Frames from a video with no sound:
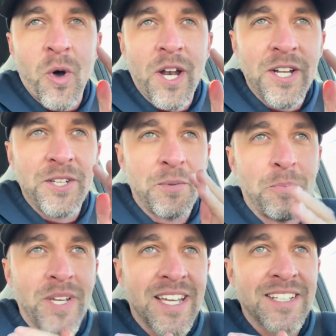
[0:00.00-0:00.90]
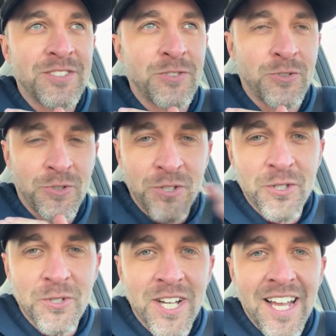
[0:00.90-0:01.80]
wanted to be as
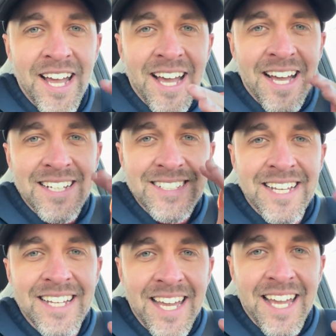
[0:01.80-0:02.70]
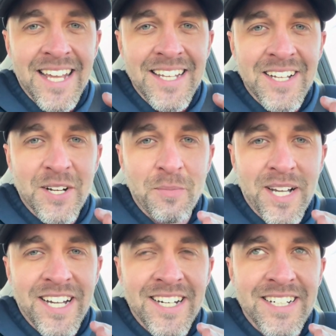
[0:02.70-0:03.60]
true as I can here
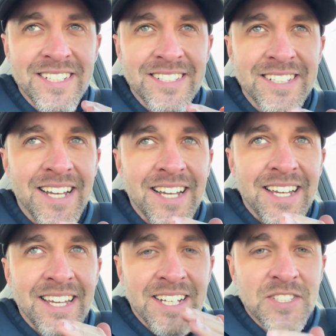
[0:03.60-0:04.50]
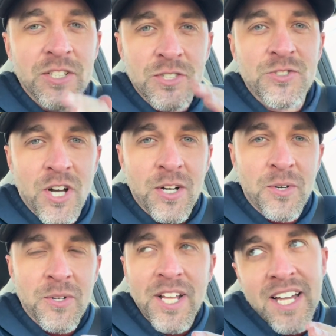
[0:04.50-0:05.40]
because it's a
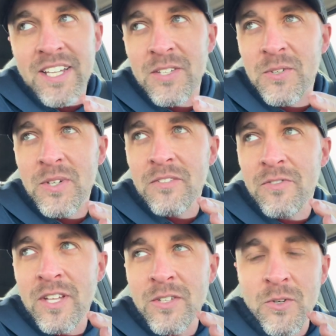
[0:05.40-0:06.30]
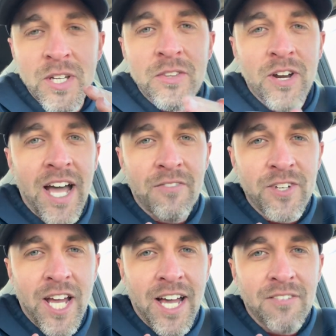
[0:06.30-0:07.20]
struggle. Like you, you either have
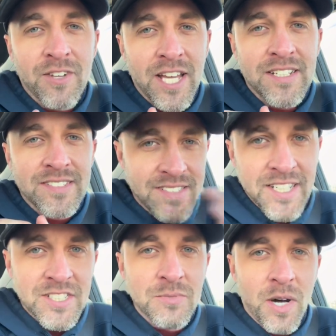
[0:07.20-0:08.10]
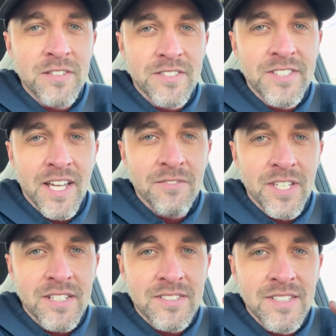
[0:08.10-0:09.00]
to have like six months
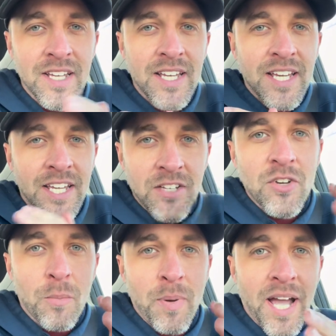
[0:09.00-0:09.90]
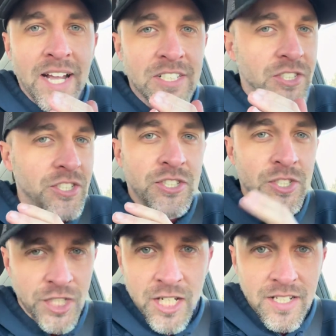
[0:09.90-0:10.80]
savings in your bank, just
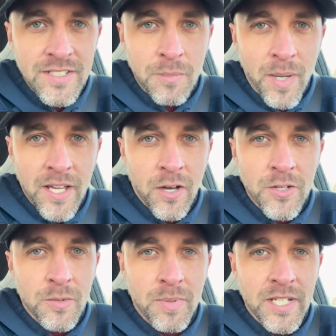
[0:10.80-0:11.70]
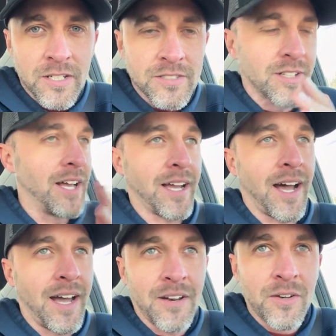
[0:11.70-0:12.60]
chilling to pay all your bills. Like
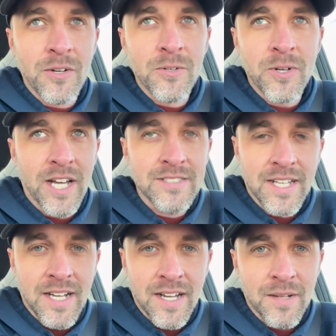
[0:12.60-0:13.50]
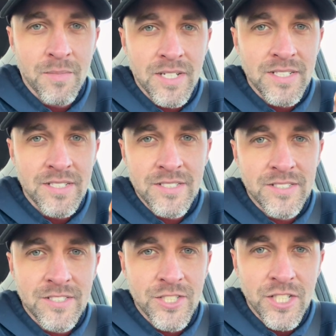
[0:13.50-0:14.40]
I don't know who has that kind of money to
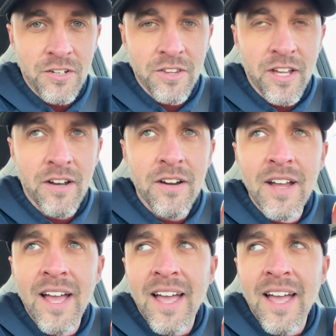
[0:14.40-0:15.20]
just chill there,